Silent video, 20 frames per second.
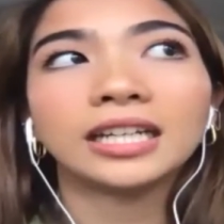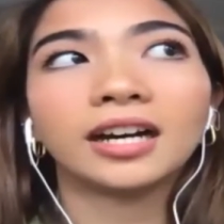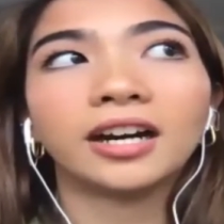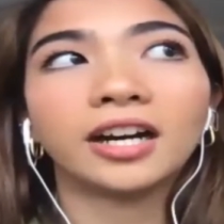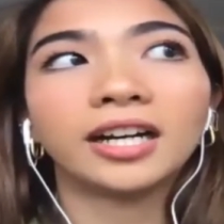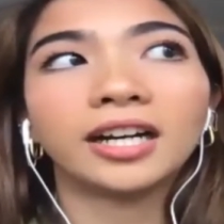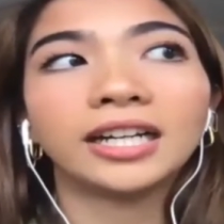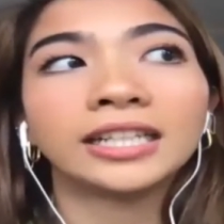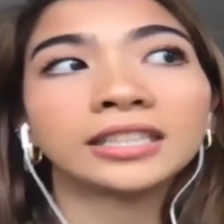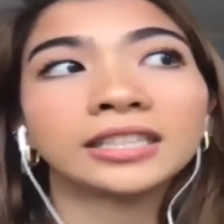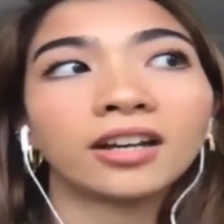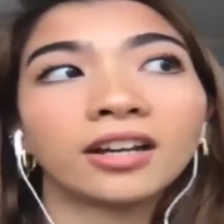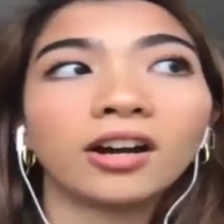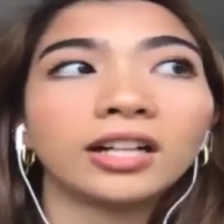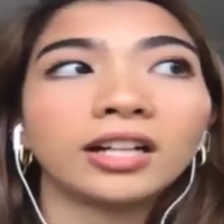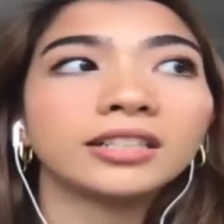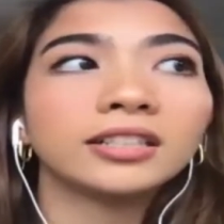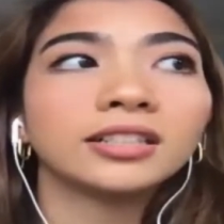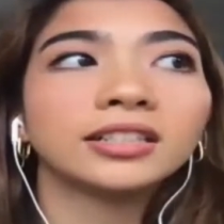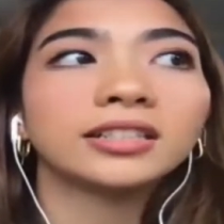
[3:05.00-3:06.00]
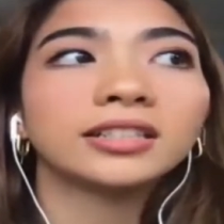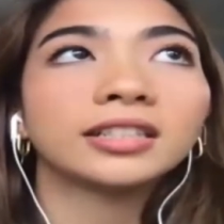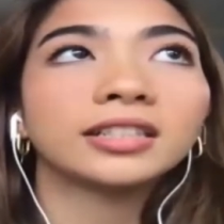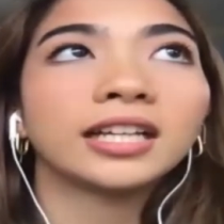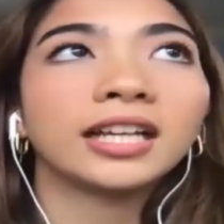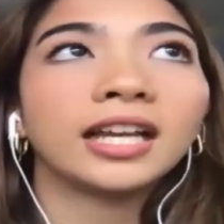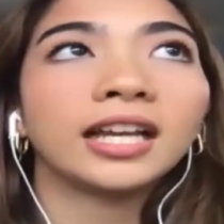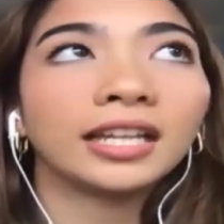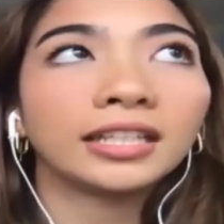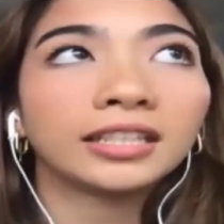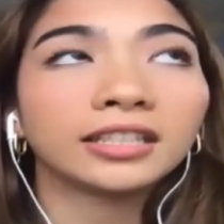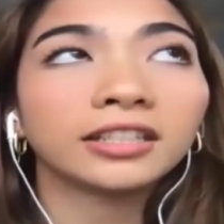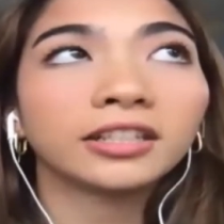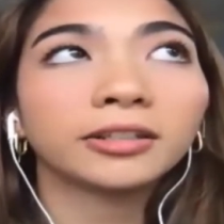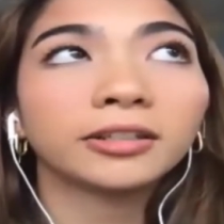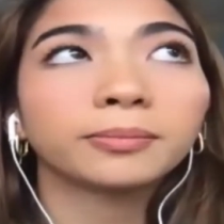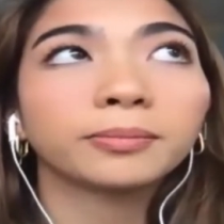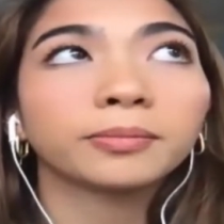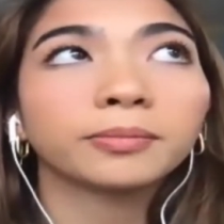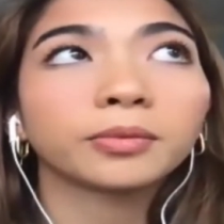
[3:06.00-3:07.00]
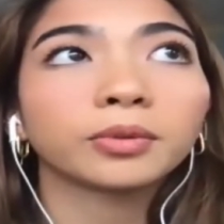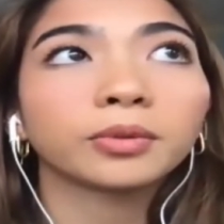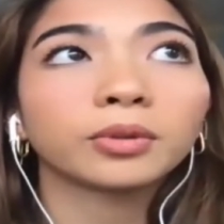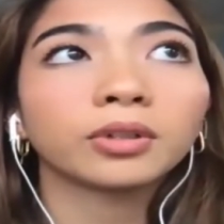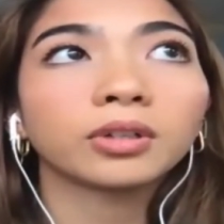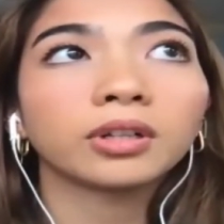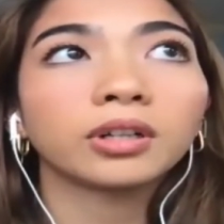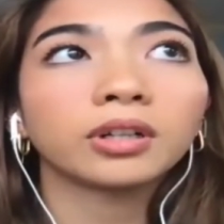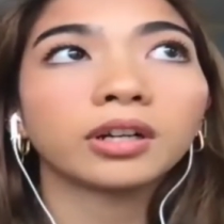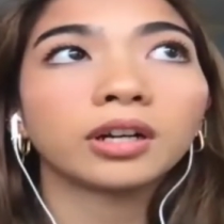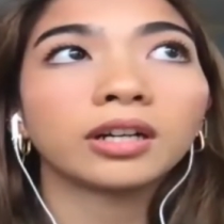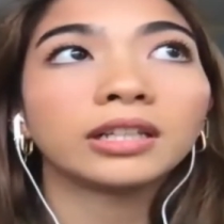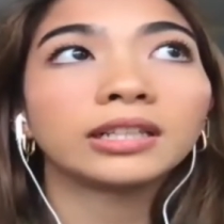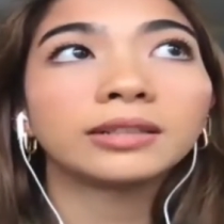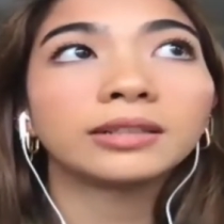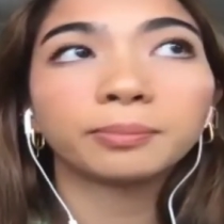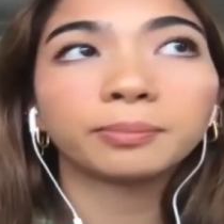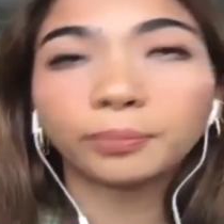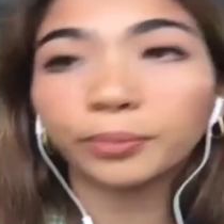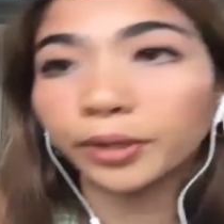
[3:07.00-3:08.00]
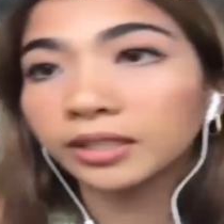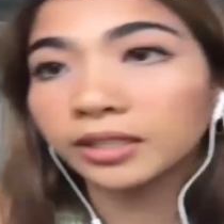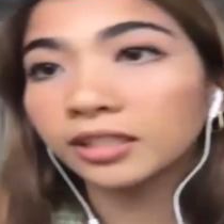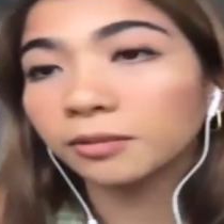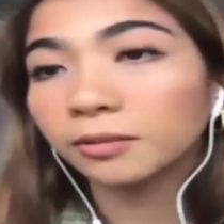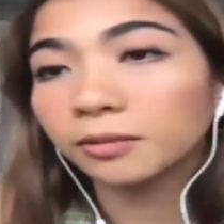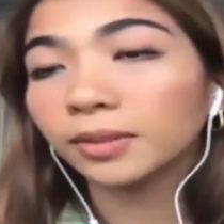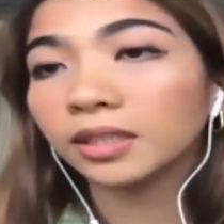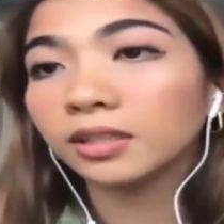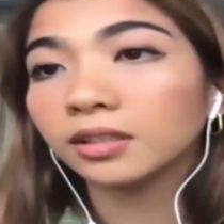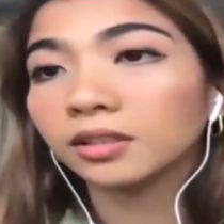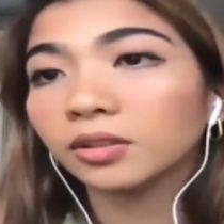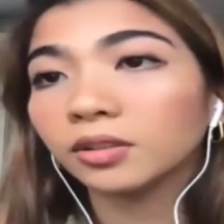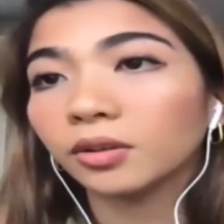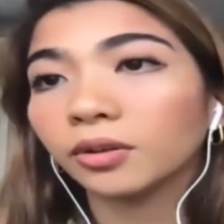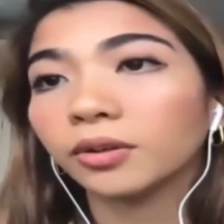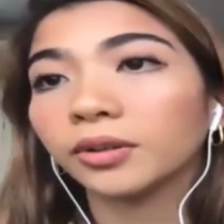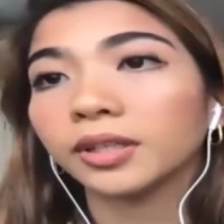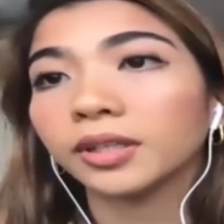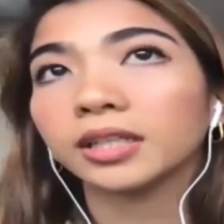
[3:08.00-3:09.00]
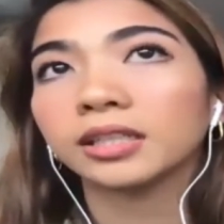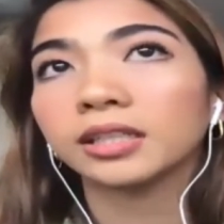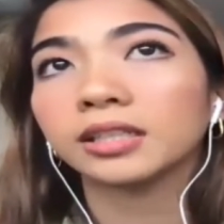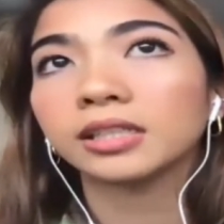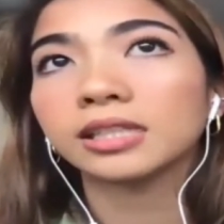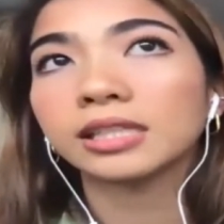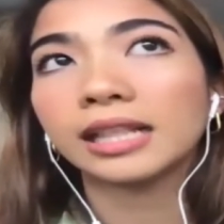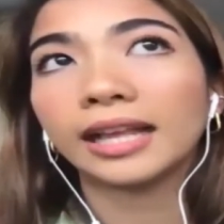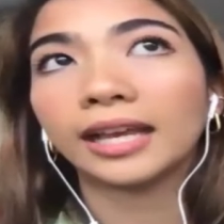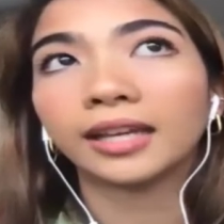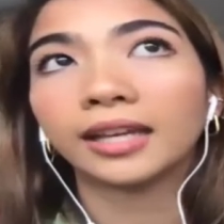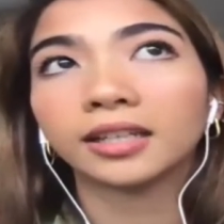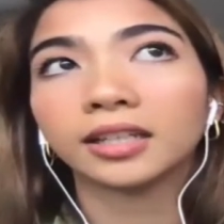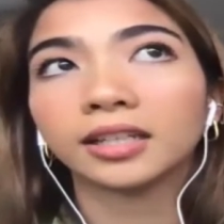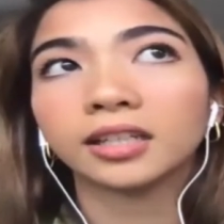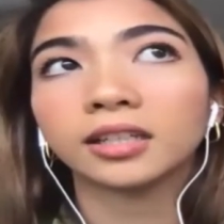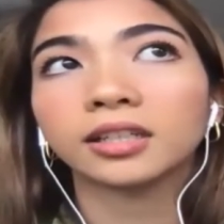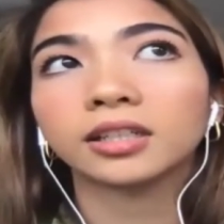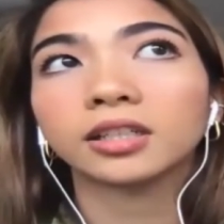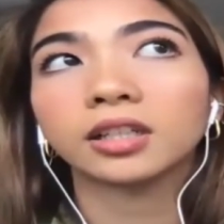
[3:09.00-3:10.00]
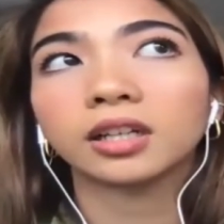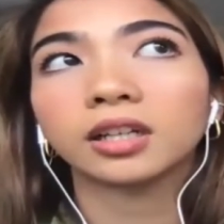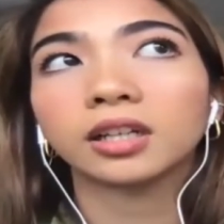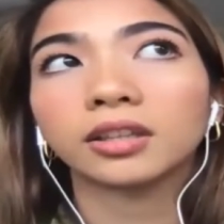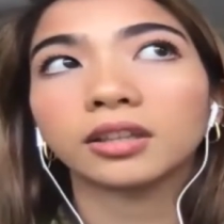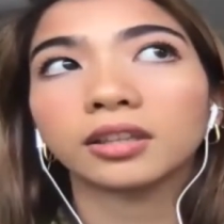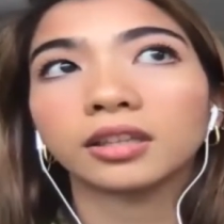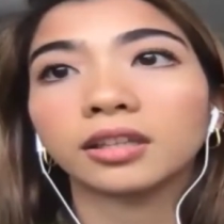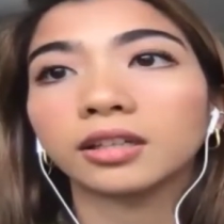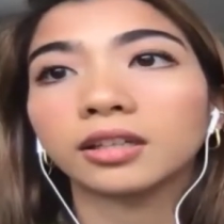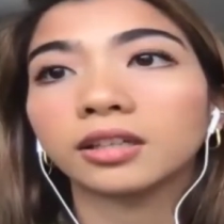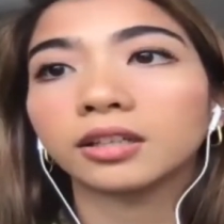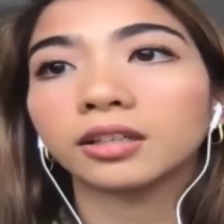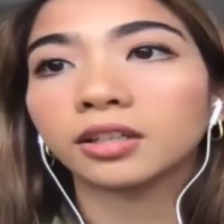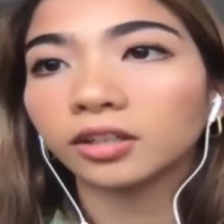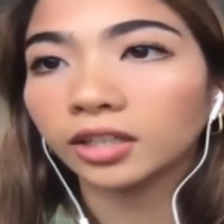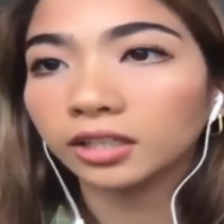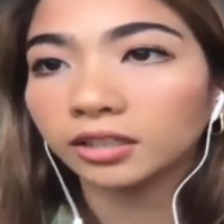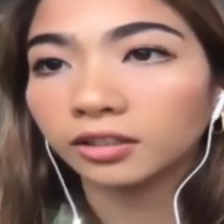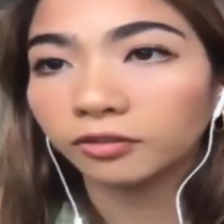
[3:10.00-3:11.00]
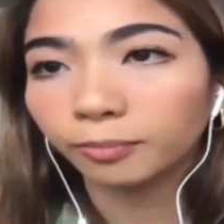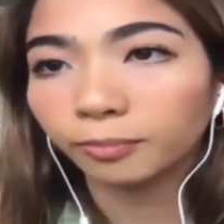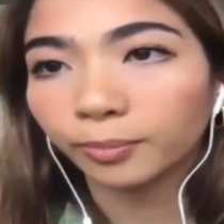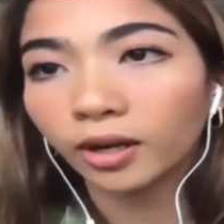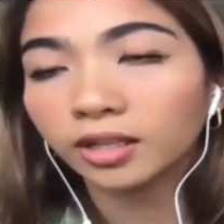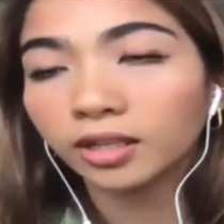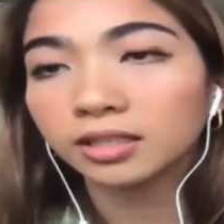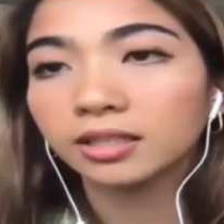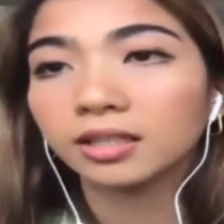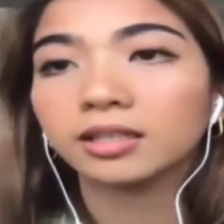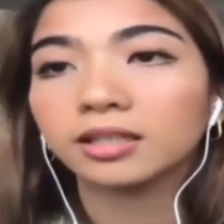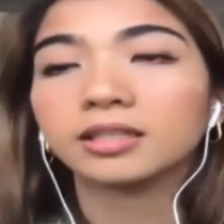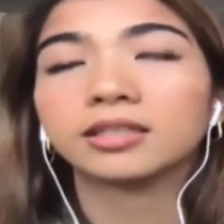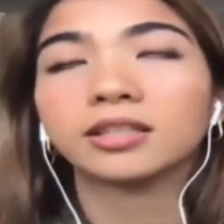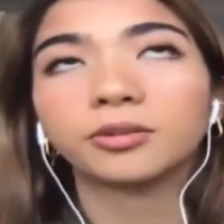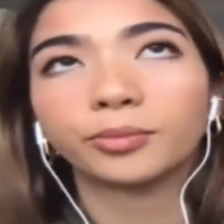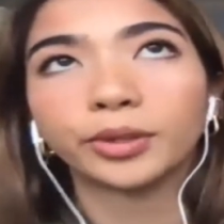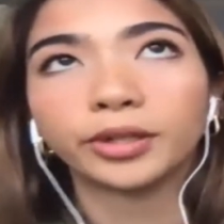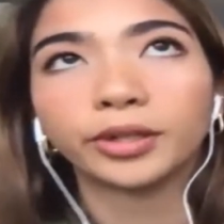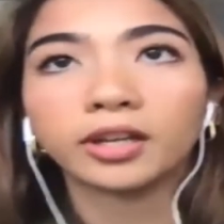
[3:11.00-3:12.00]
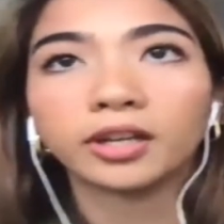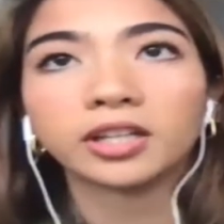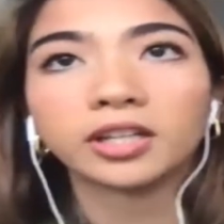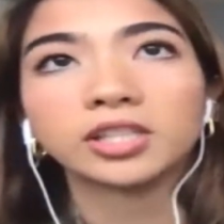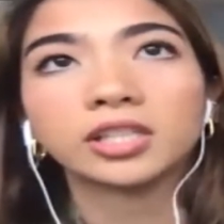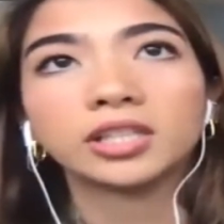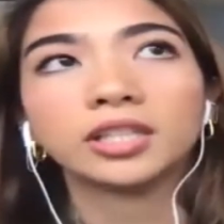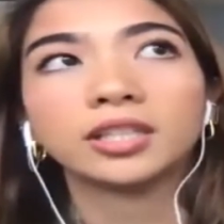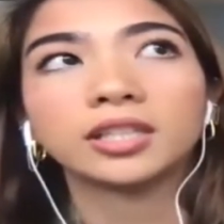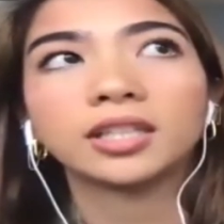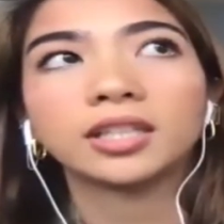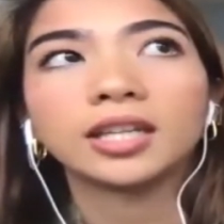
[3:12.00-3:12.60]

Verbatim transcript: uh, it all ended up uh, pointing me towards like the creative process and production.